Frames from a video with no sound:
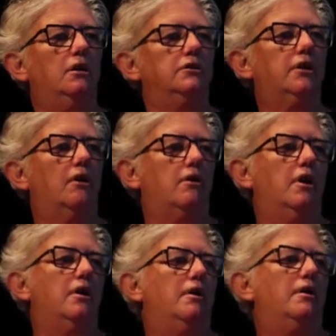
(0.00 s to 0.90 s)
So
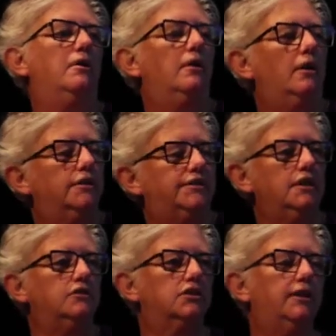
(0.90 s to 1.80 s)

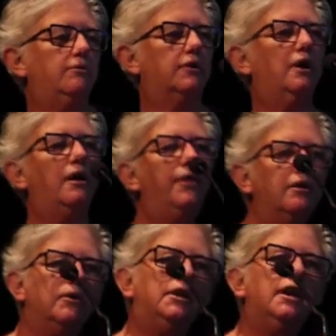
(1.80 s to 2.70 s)
essentially what I
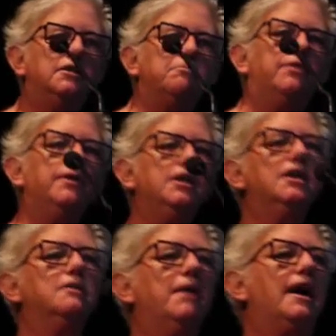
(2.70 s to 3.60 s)
think we need to be
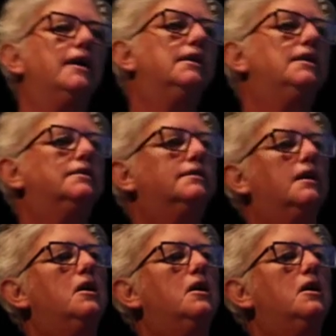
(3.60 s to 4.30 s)
thinking about is